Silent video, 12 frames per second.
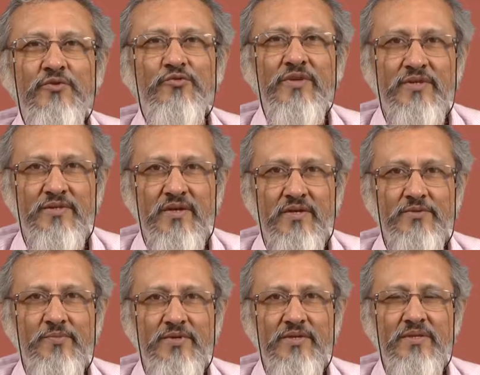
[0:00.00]
into
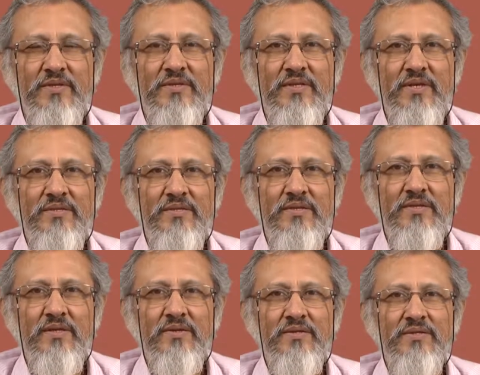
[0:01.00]
syntax, but in this lesson
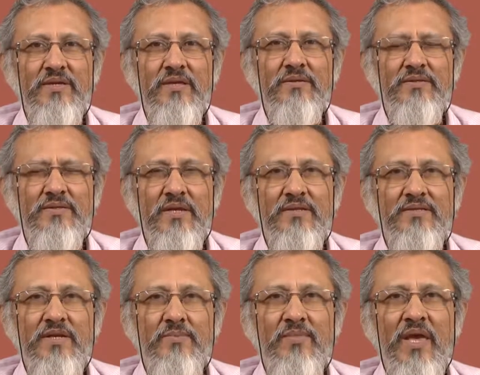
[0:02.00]
there is still
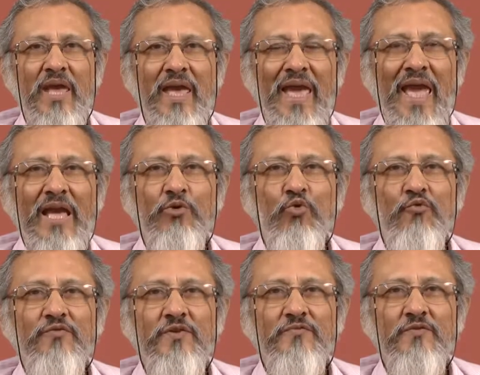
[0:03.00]
some
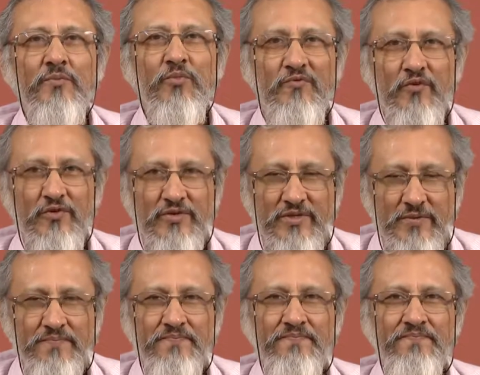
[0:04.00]
hangover from morphology.